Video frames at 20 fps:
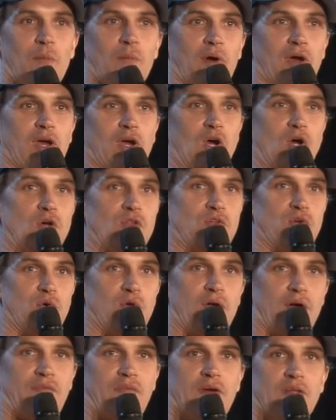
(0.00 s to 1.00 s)
I'm like,
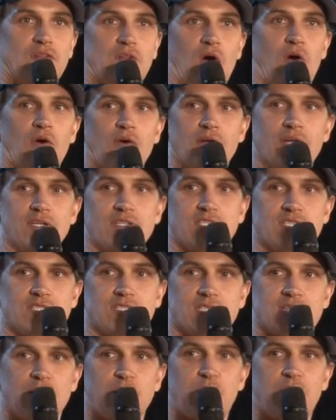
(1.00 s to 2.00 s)
dude, I think the harness is
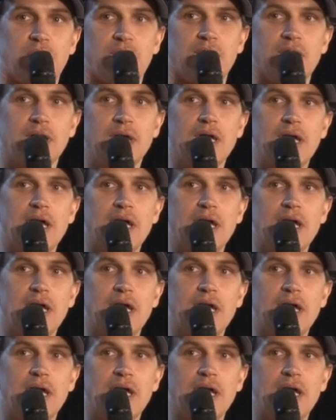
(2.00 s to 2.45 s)
slipping.